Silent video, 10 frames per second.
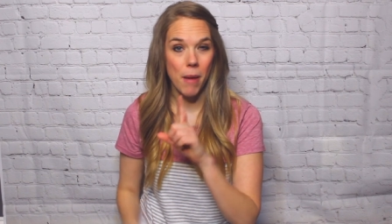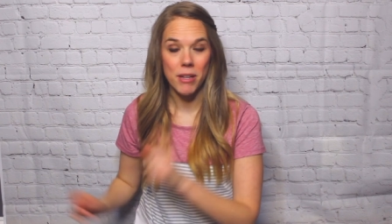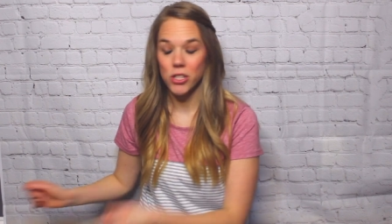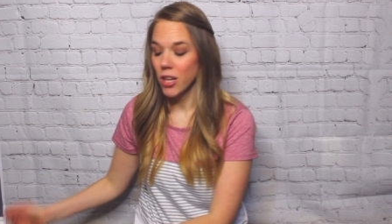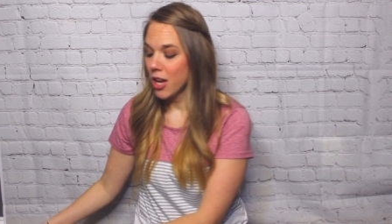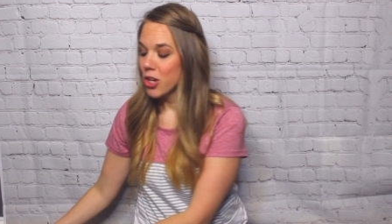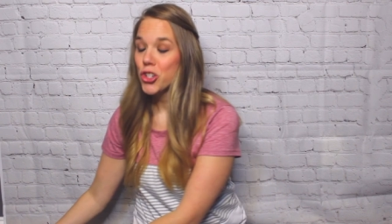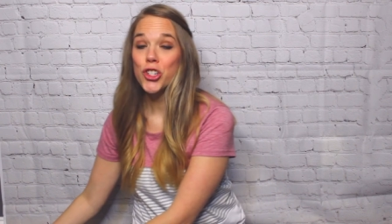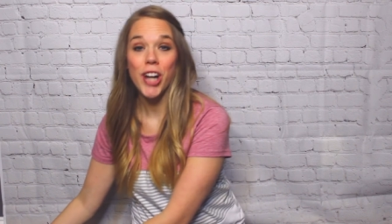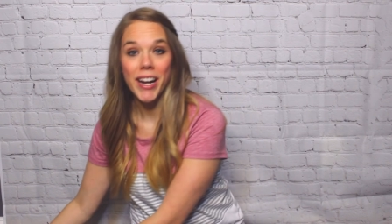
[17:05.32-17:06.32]
mamas,
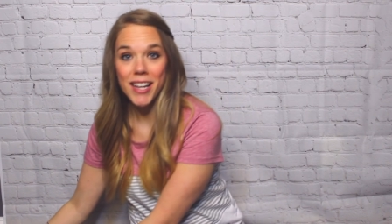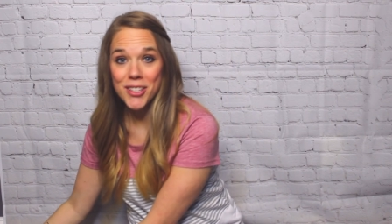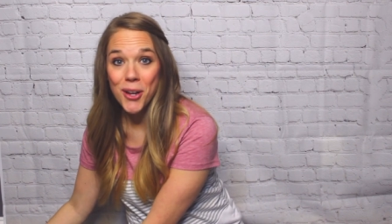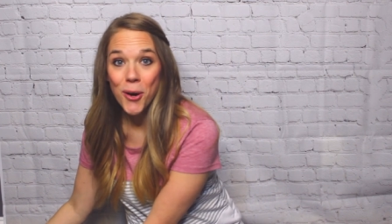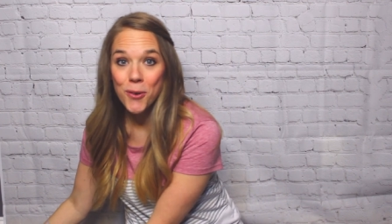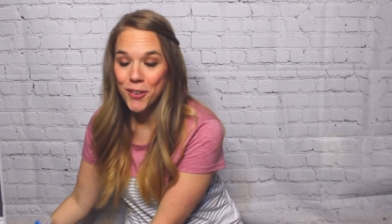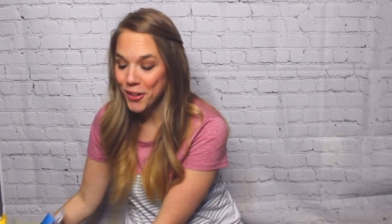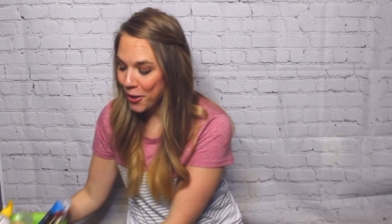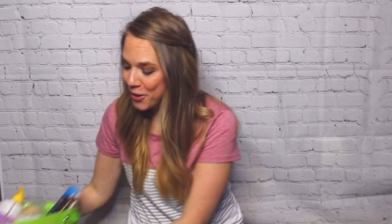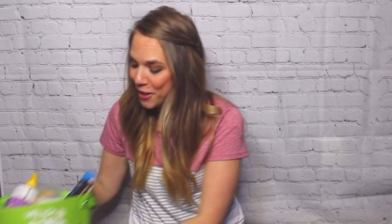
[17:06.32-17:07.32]
try not to
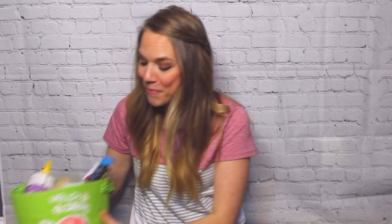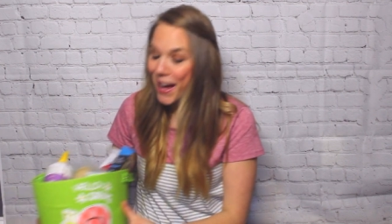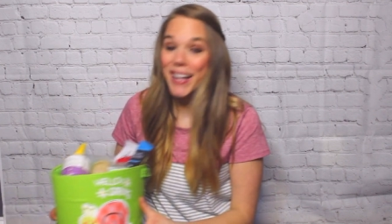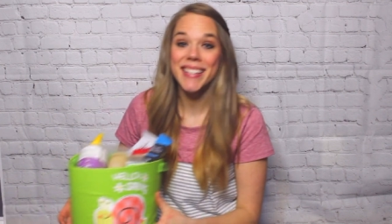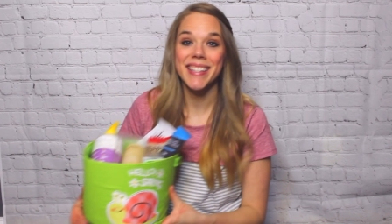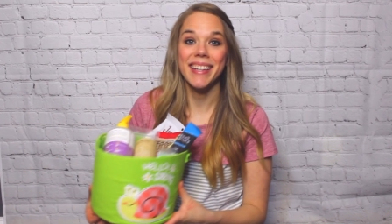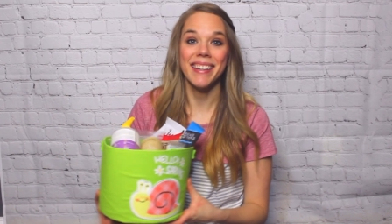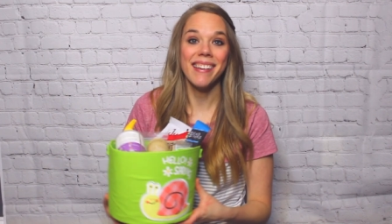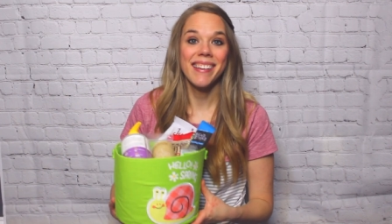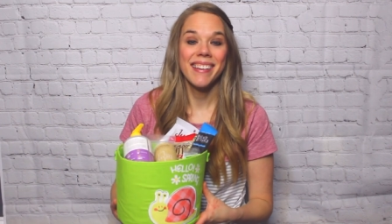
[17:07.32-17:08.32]
overload your
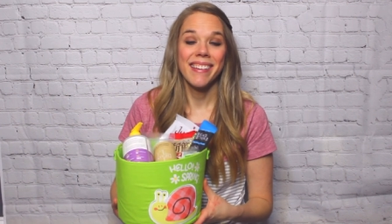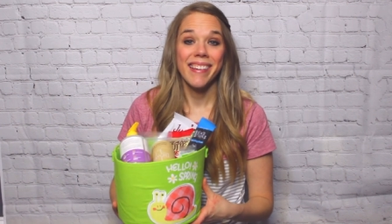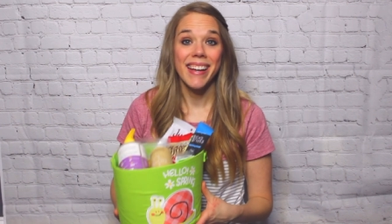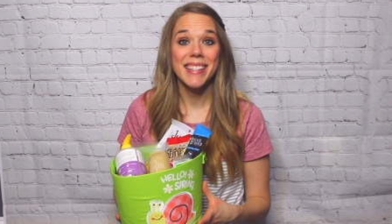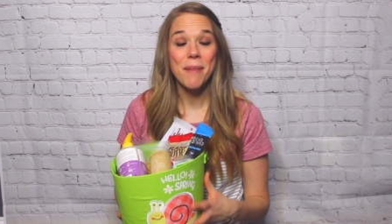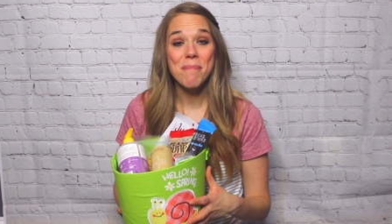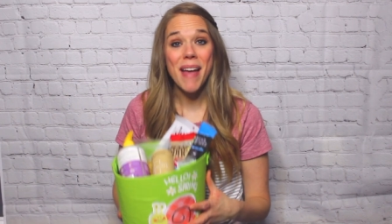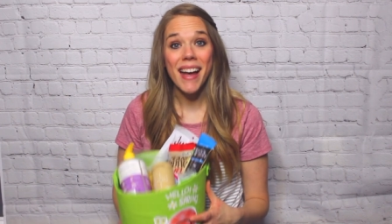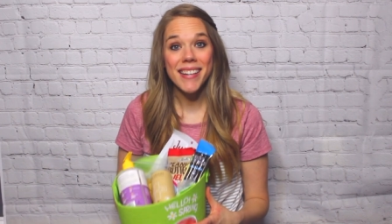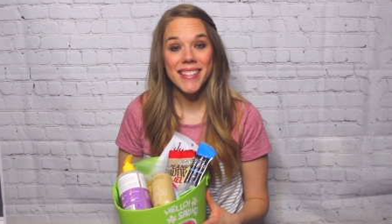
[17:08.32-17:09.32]
basket it's a
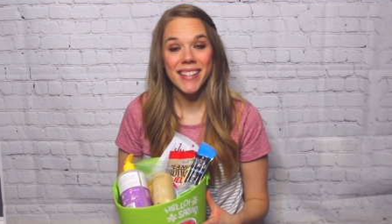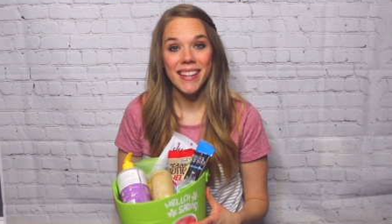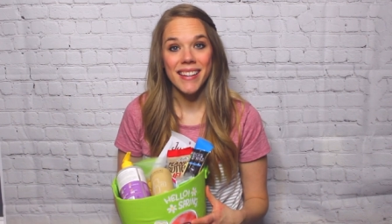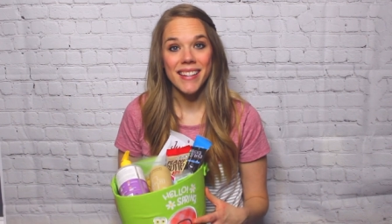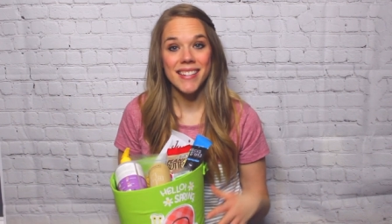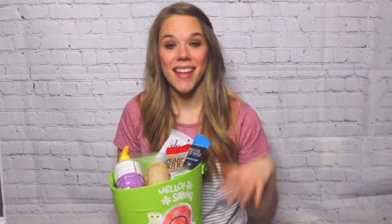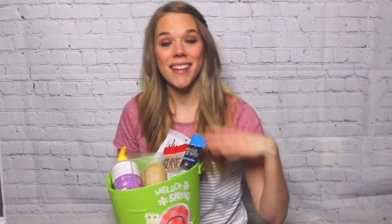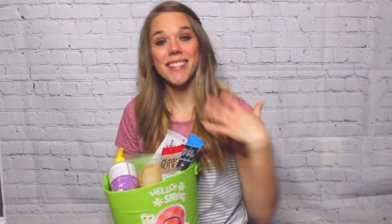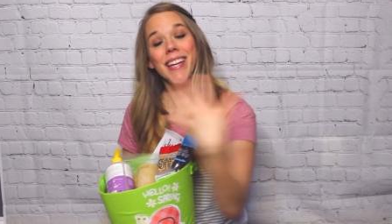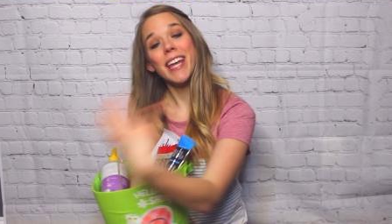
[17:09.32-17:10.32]
basket, it's not
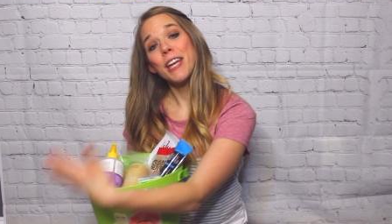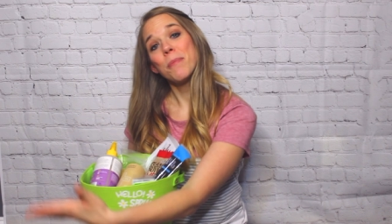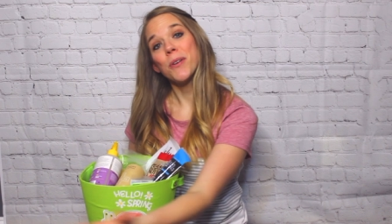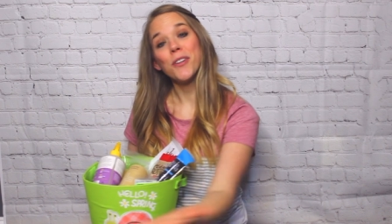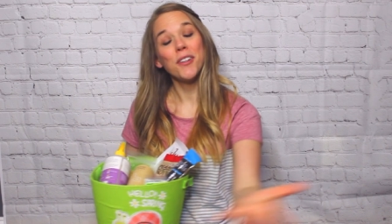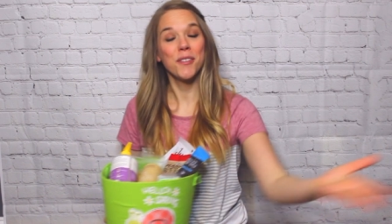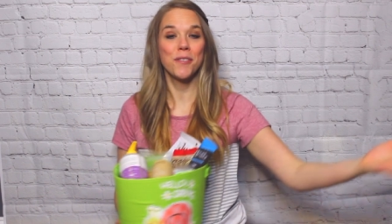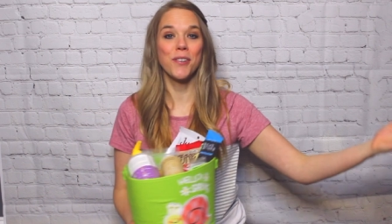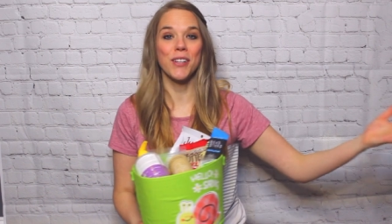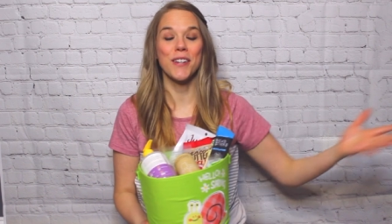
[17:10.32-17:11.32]
a table
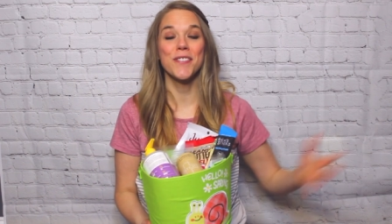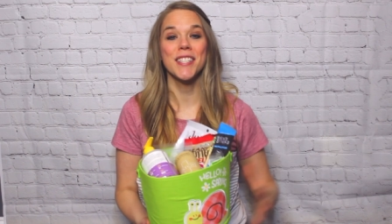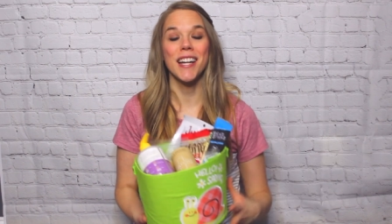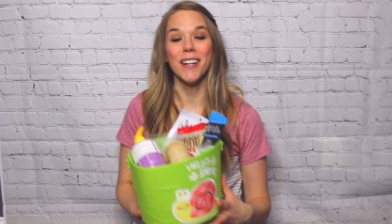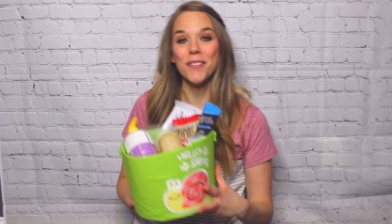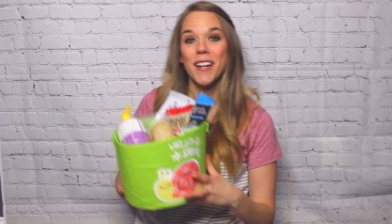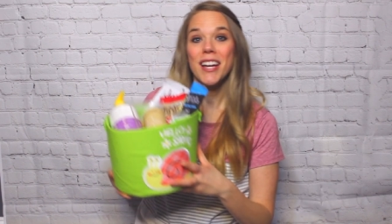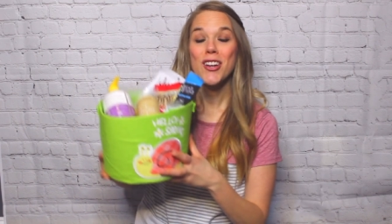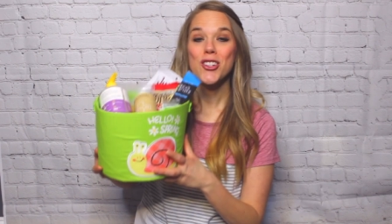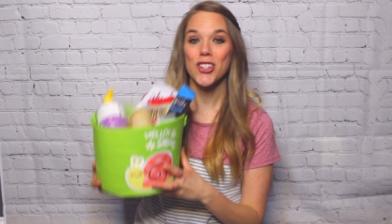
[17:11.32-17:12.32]
full of stuff.
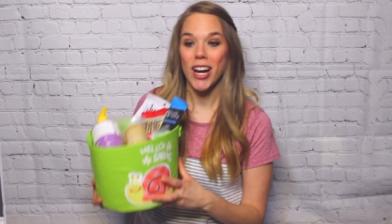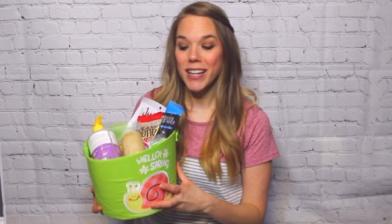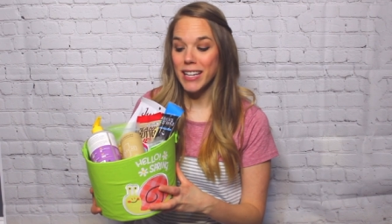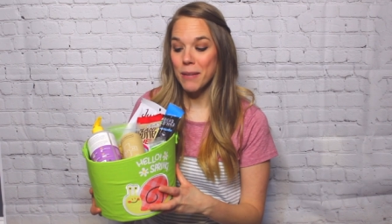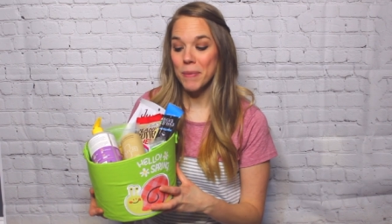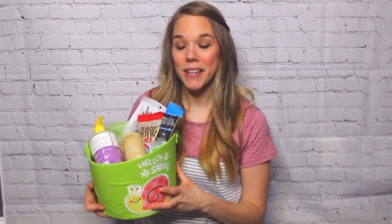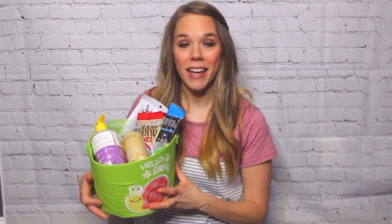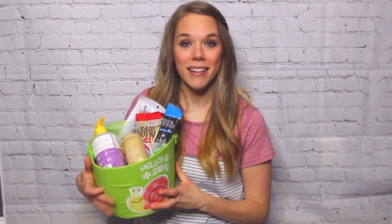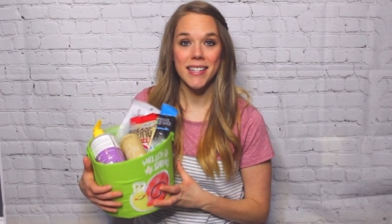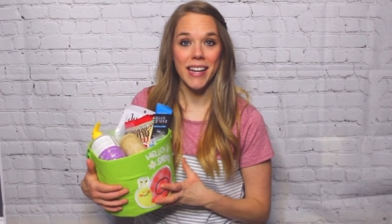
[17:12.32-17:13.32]
Try to keep it
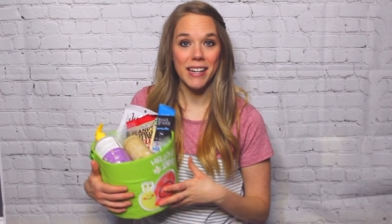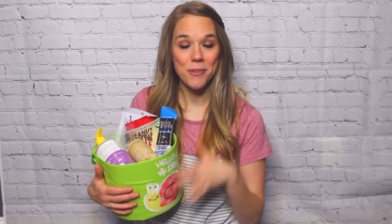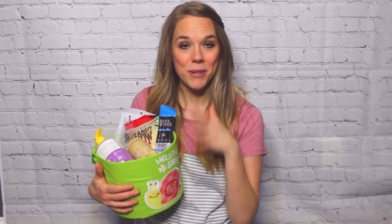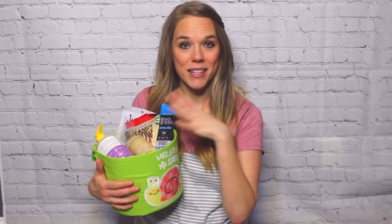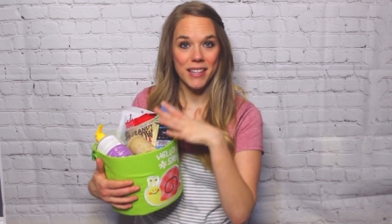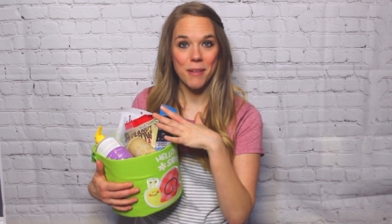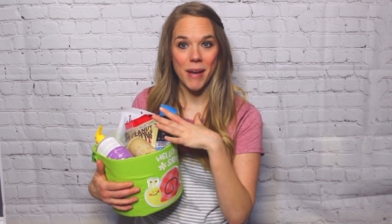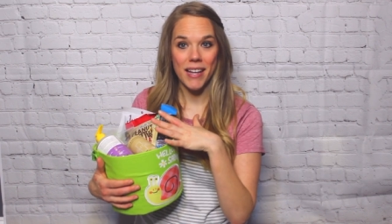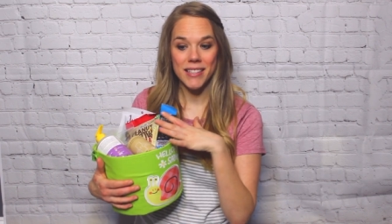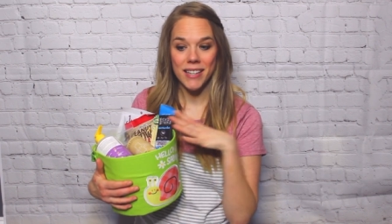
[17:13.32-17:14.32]
contained within the
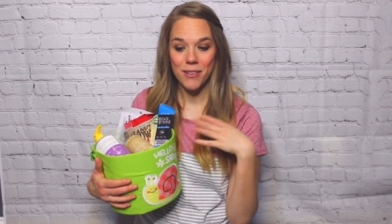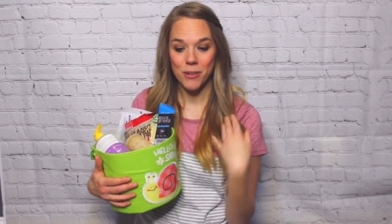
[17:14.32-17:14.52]
basket